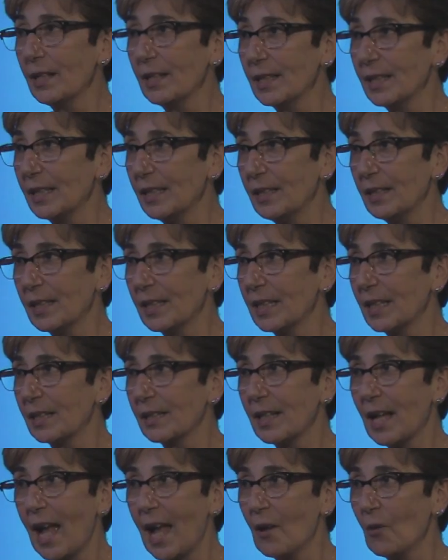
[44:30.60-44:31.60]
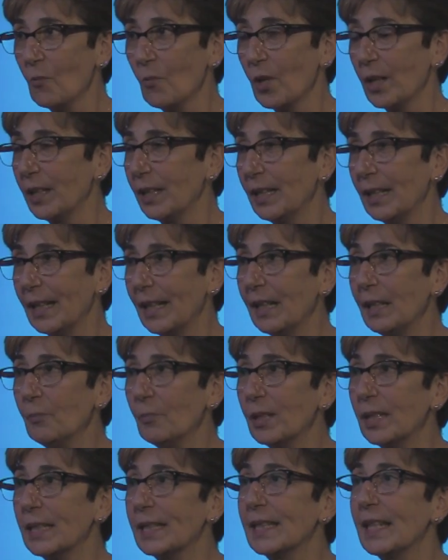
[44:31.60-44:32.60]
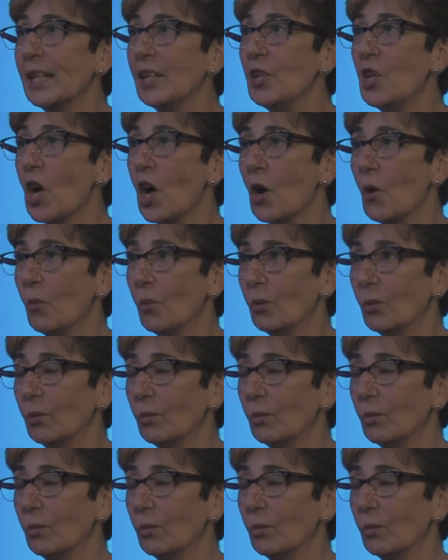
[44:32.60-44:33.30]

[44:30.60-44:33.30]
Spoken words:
in the senior center, I don't want to hear anybody say no.